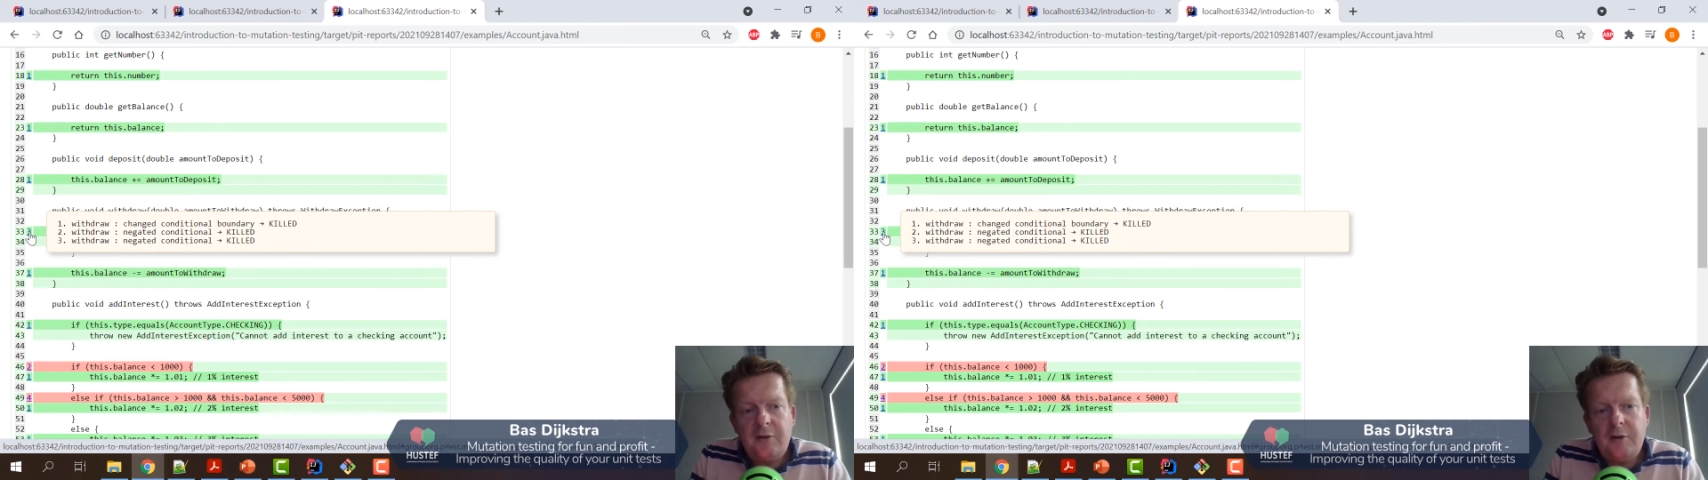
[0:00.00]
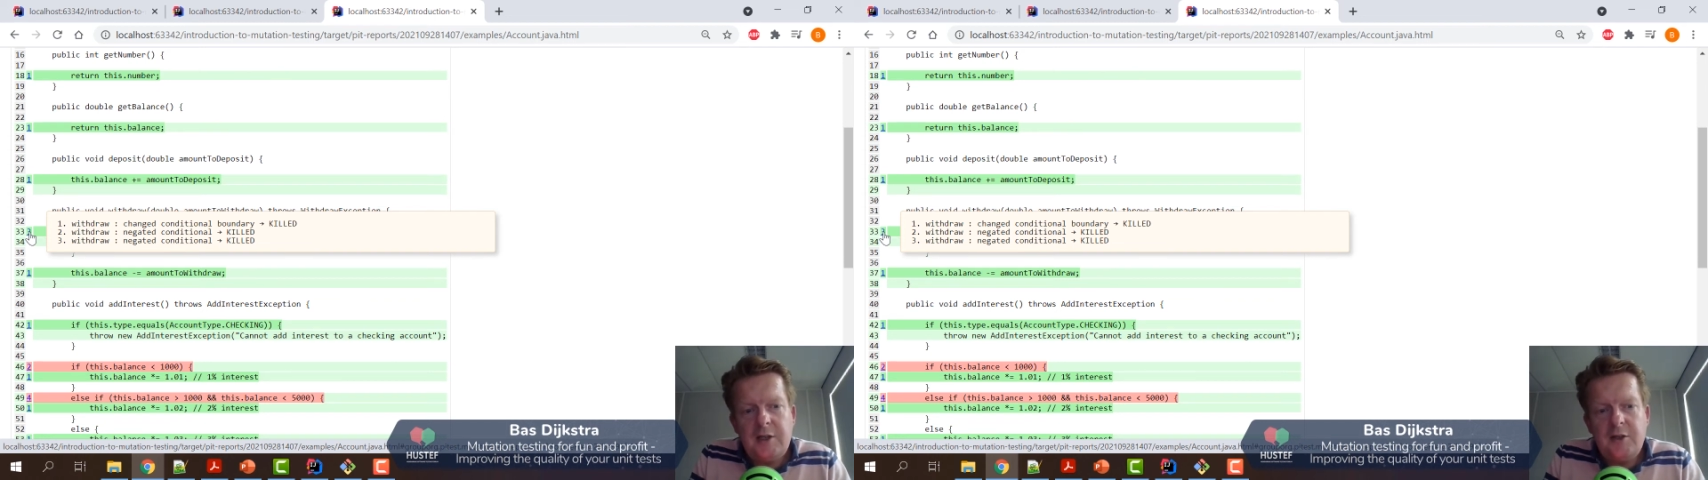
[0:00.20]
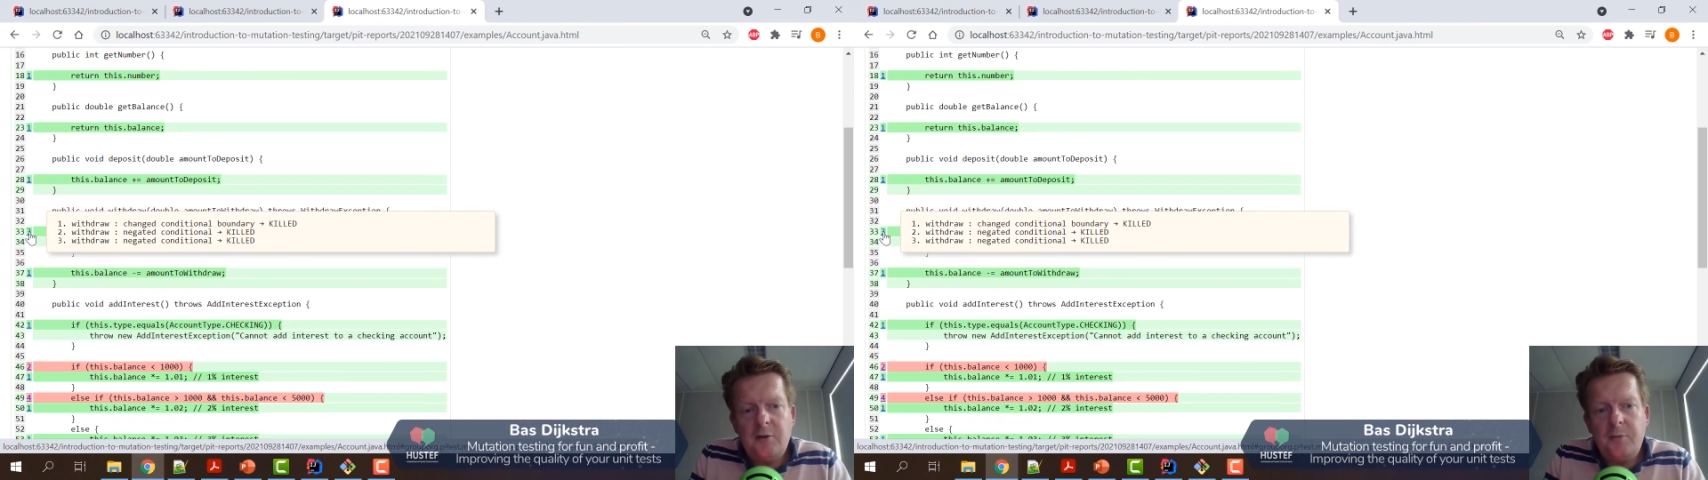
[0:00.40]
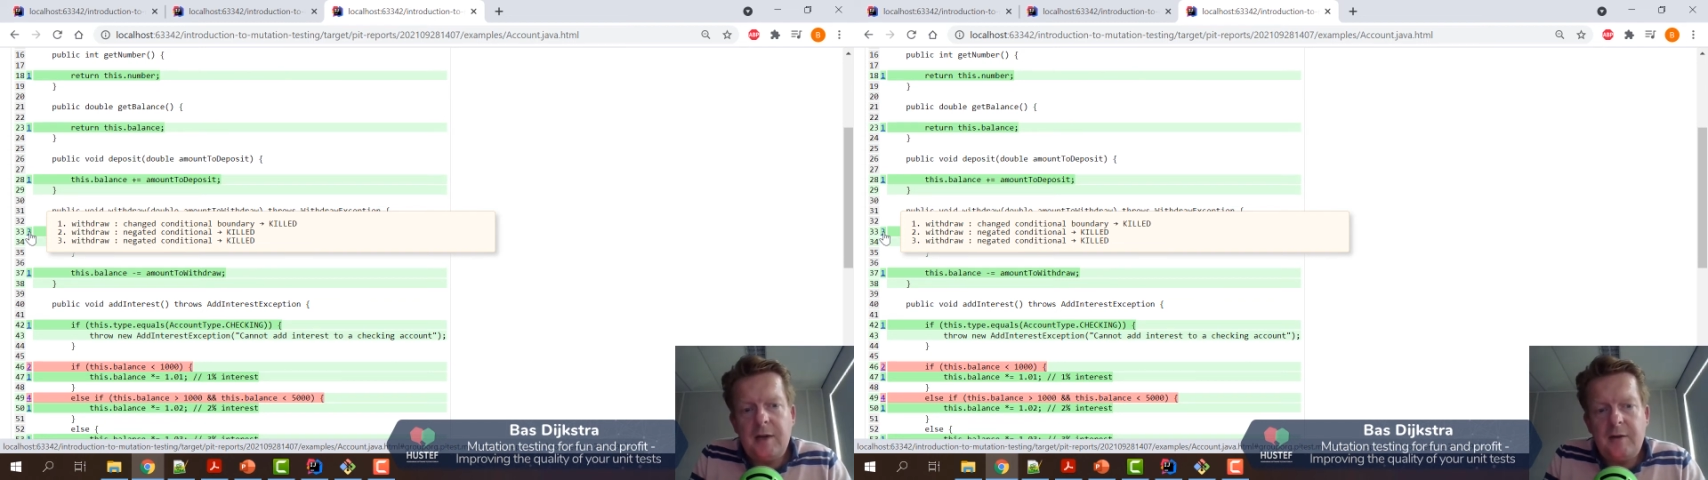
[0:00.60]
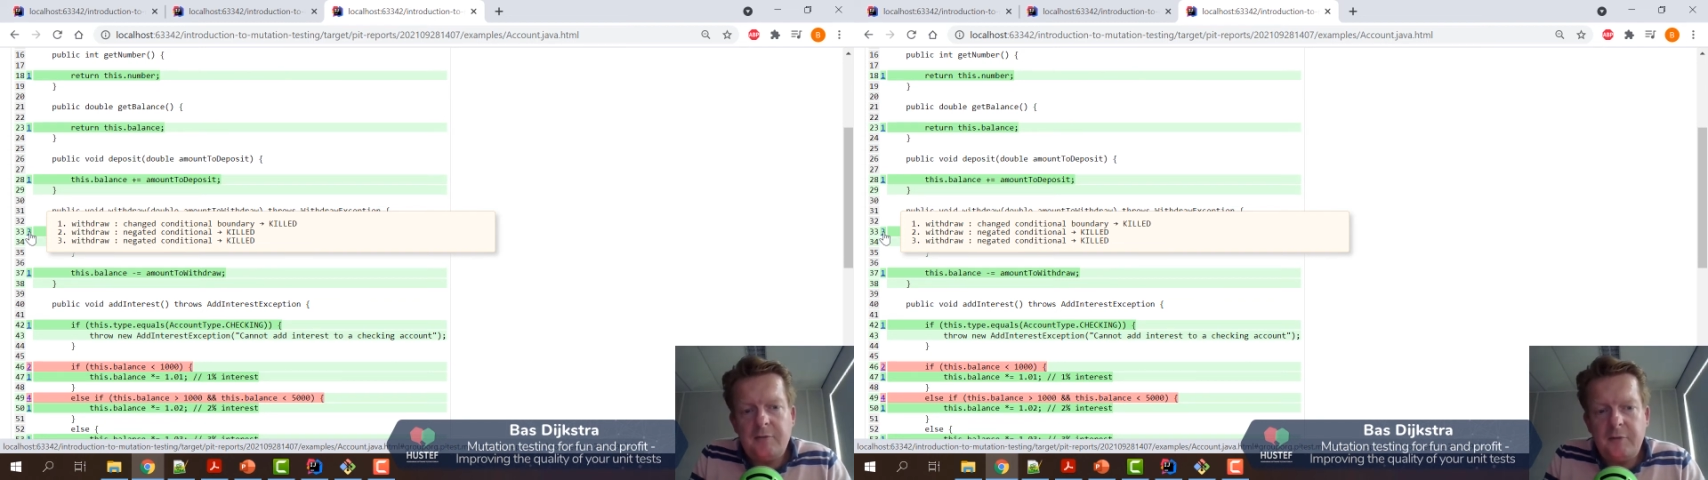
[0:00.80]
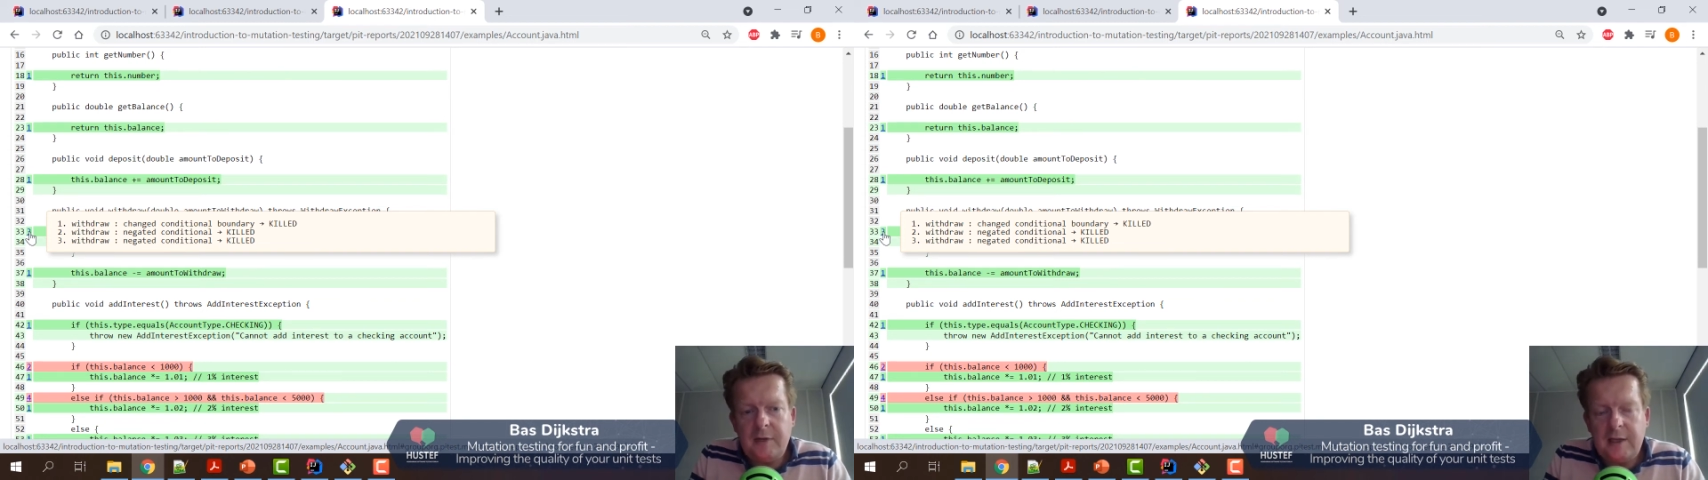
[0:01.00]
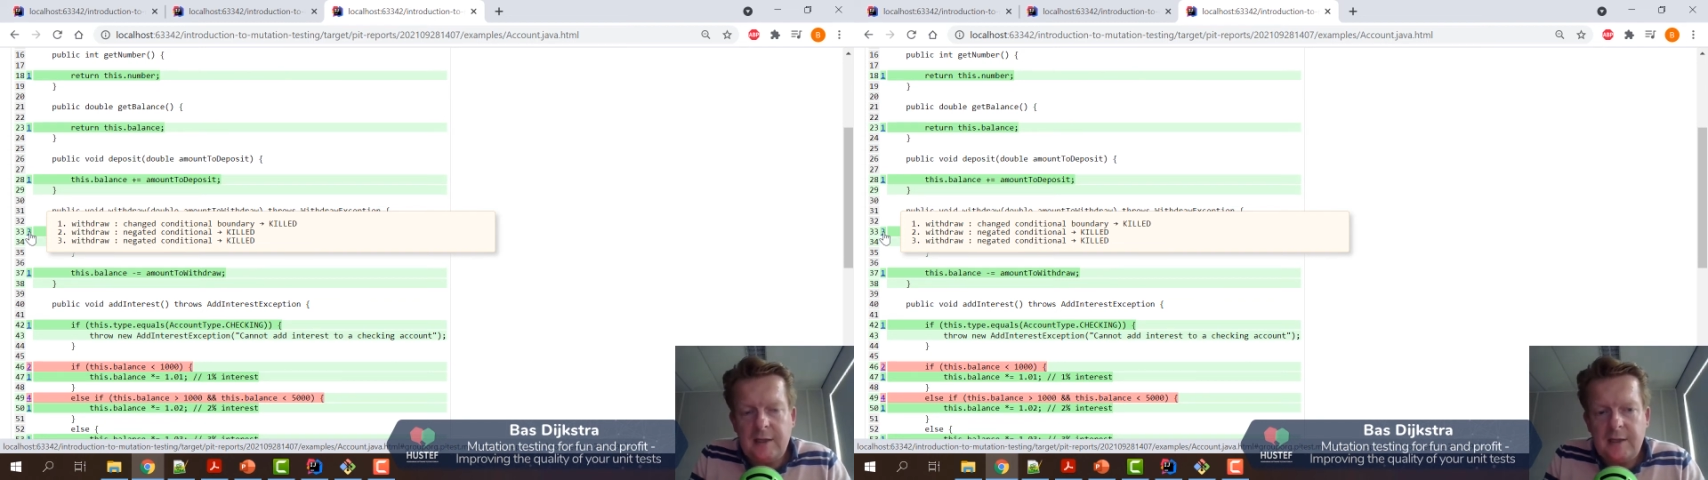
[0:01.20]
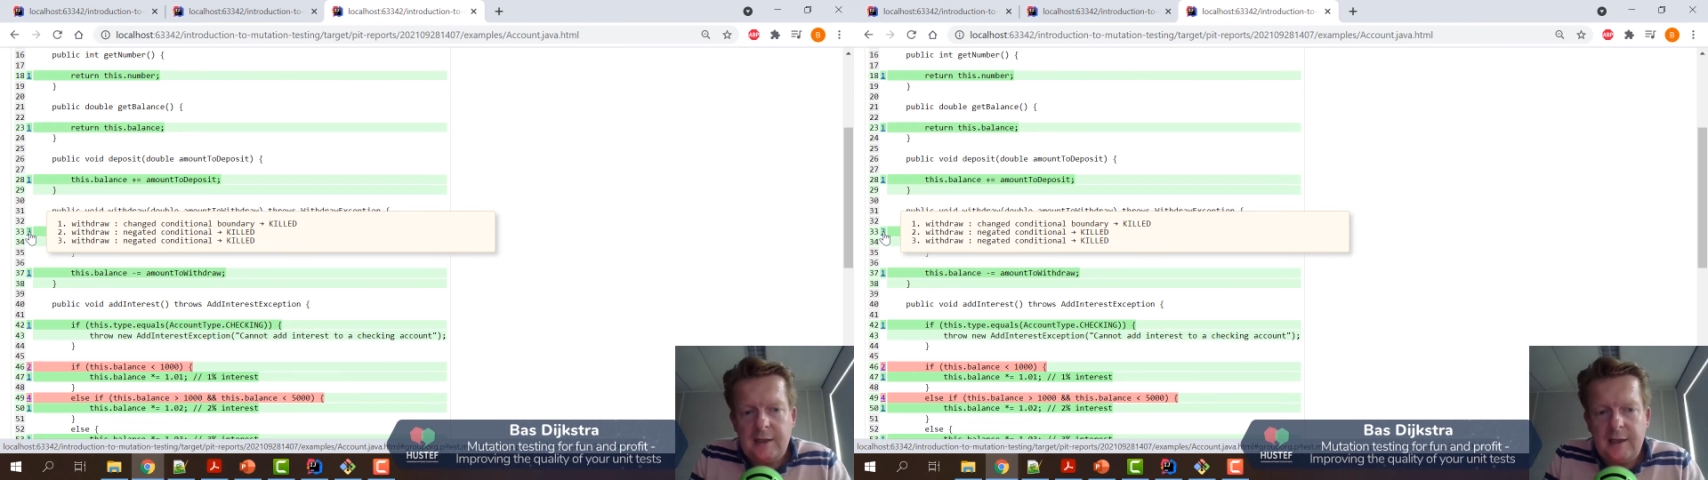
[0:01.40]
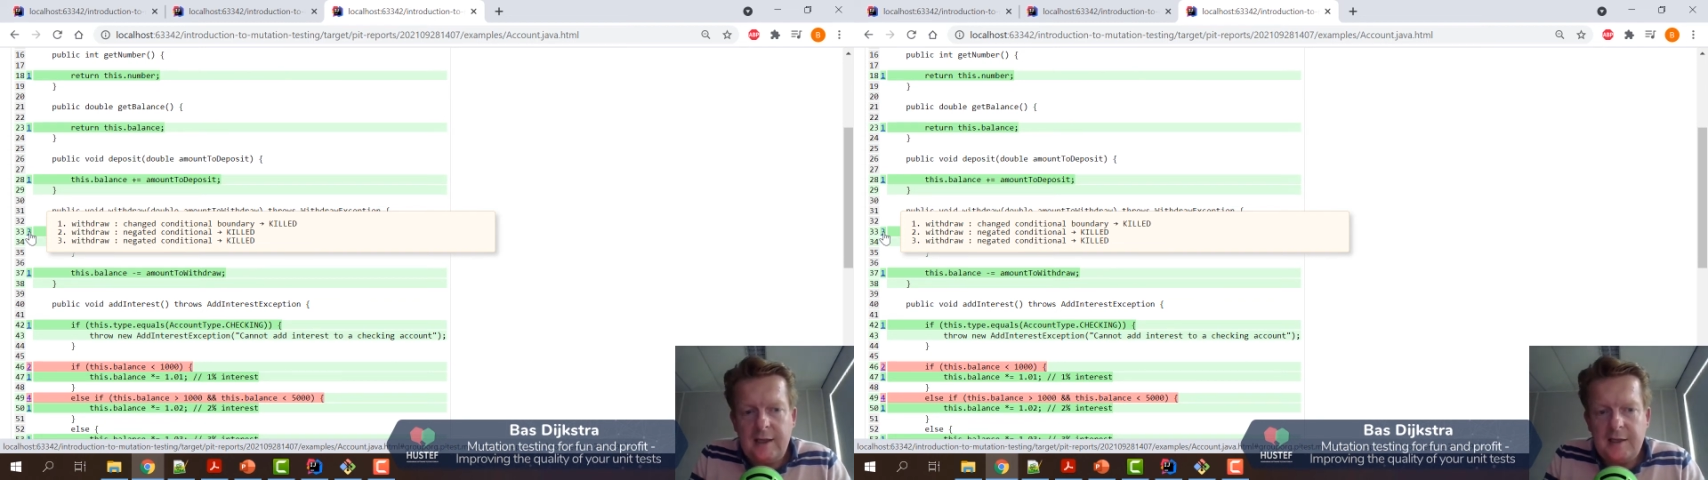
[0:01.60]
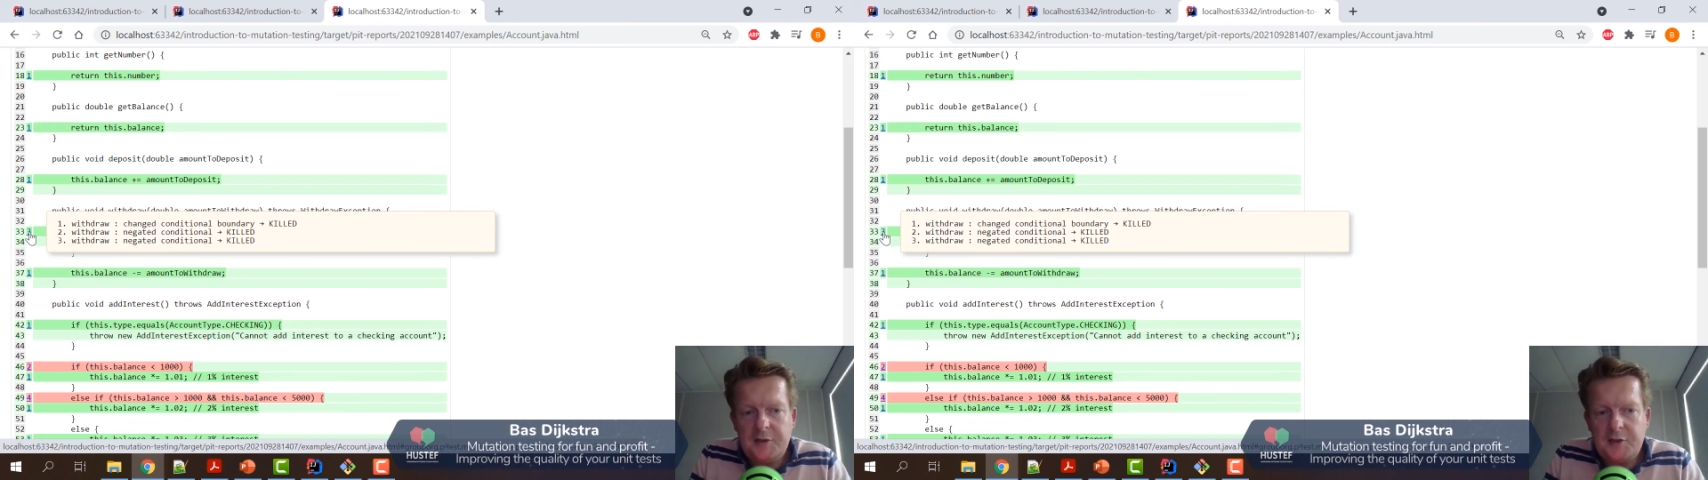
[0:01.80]
conditional boundary
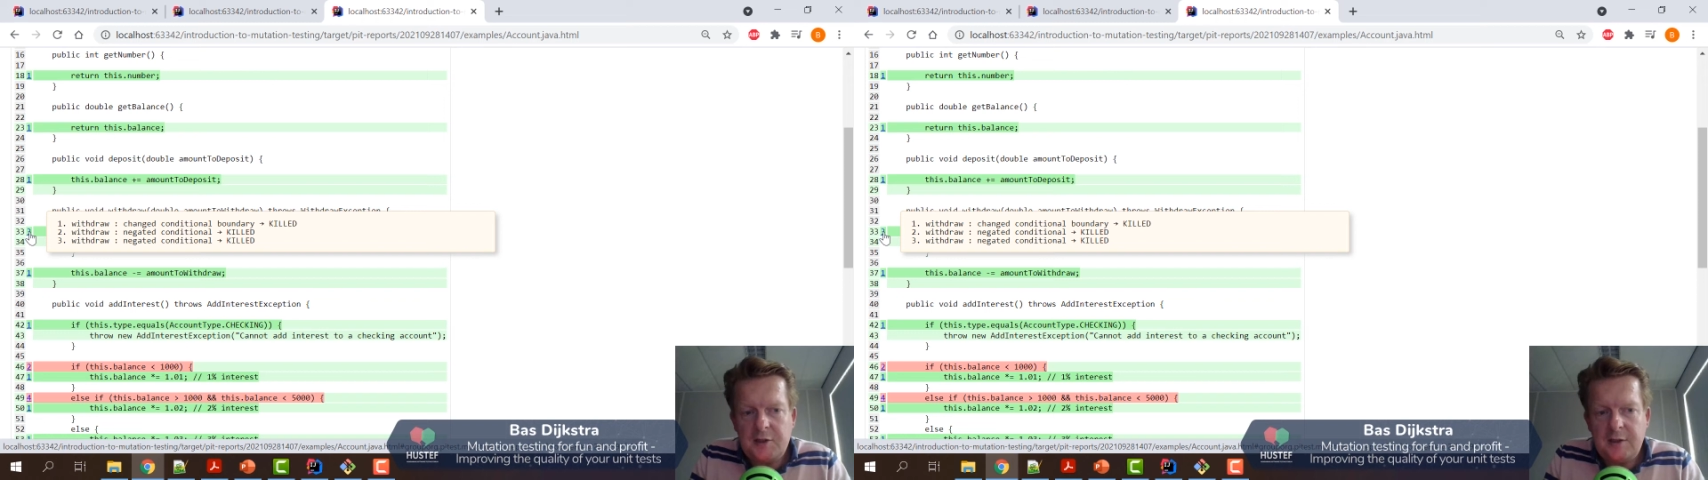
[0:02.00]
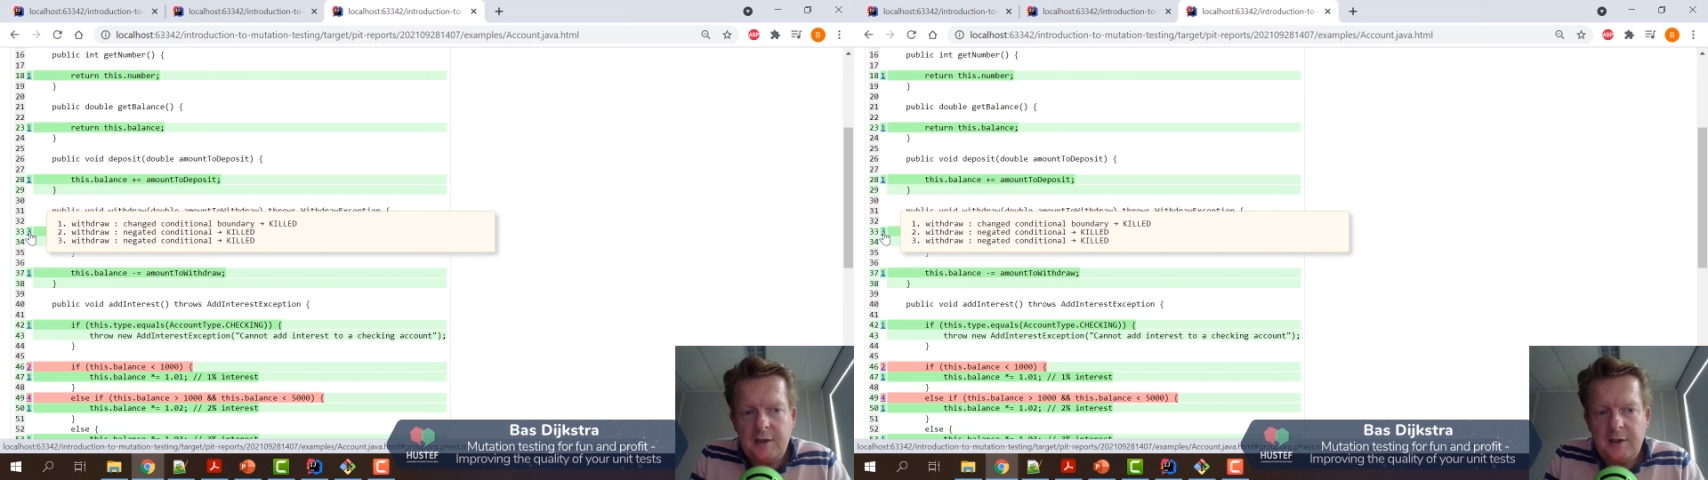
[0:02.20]
is